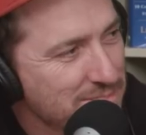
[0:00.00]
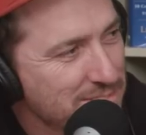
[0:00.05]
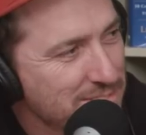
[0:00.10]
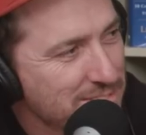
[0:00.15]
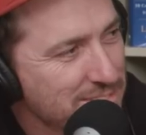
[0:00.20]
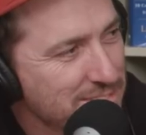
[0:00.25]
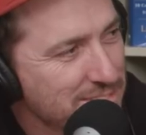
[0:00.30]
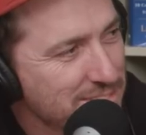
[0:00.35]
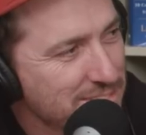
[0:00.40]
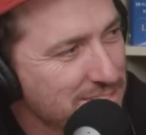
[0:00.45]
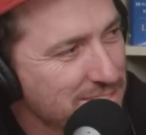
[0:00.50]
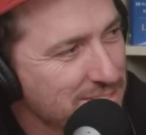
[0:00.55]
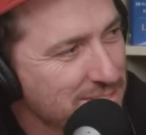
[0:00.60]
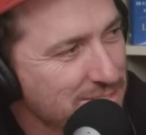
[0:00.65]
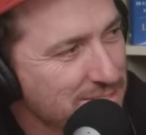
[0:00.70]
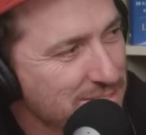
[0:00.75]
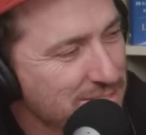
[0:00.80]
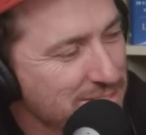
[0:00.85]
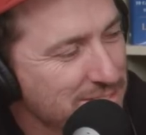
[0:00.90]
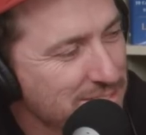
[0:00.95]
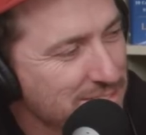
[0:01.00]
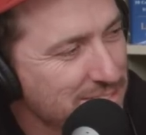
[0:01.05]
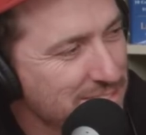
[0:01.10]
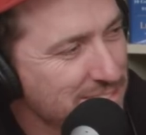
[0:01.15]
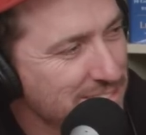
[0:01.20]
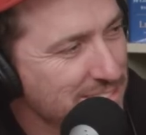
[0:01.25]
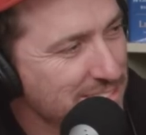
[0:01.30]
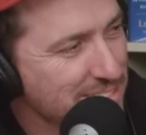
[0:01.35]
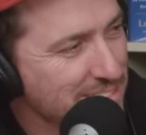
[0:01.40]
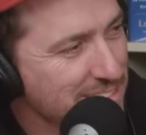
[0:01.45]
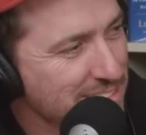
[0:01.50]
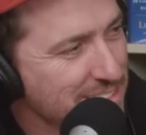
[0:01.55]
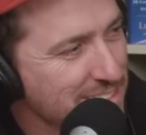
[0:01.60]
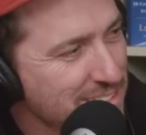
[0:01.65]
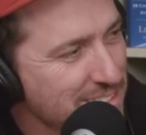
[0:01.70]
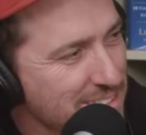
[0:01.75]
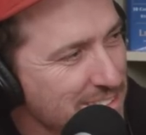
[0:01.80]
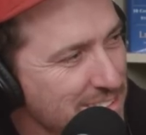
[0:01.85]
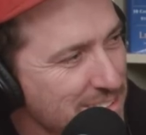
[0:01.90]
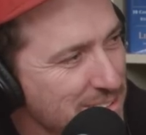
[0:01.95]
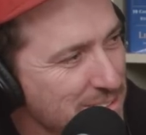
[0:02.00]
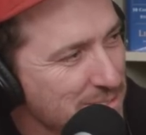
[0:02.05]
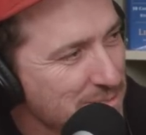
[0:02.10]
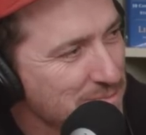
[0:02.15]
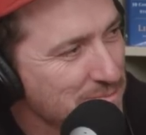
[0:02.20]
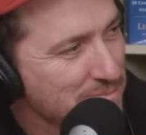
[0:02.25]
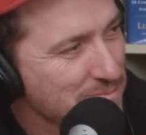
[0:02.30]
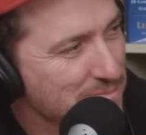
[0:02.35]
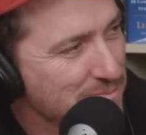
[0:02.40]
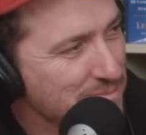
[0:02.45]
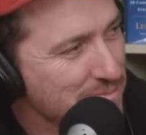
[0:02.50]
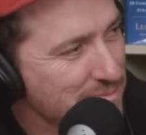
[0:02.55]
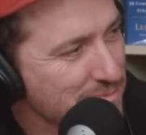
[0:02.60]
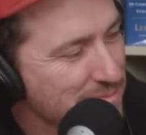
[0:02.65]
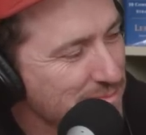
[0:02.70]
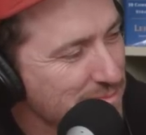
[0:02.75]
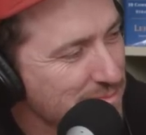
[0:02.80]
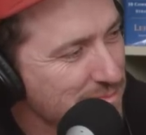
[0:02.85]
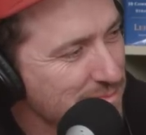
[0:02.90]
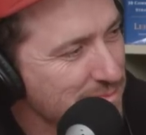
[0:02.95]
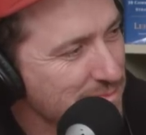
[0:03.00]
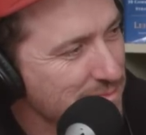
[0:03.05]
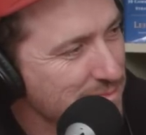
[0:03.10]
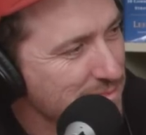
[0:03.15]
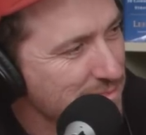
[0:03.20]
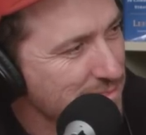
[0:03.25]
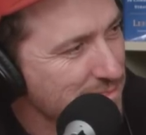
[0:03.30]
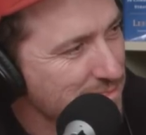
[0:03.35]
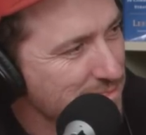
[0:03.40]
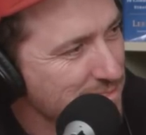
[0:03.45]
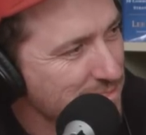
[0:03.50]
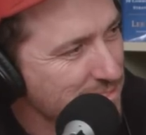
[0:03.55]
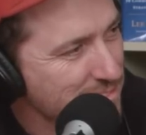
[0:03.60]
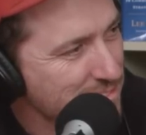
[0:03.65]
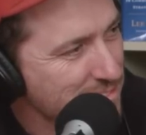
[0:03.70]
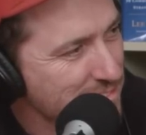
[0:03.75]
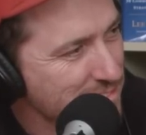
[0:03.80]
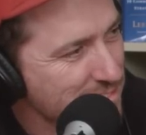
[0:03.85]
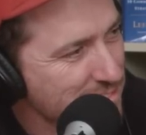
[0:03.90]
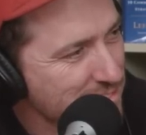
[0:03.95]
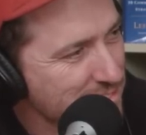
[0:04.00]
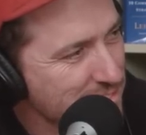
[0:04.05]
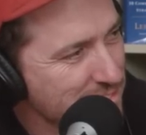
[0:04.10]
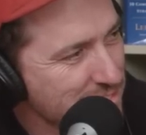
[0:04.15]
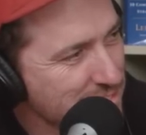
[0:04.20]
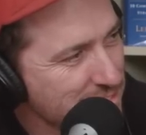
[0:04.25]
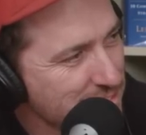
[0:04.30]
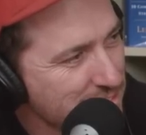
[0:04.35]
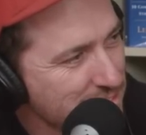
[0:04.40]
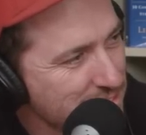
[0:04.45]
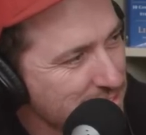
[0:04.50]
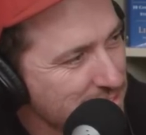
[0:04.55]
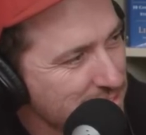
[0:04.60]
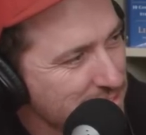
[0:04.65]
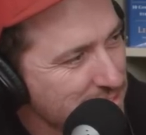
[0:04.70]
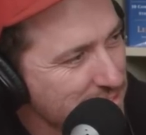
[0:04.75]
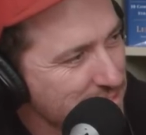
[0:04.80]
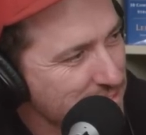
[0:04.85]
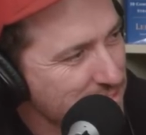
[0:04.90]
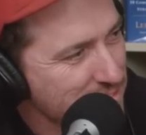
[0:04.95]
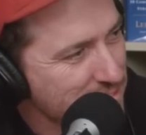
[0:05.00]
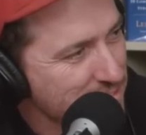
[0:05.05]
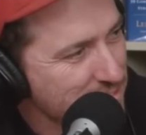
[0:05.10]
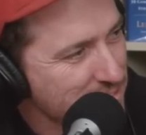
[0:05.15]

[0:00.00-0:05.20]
(not speaking)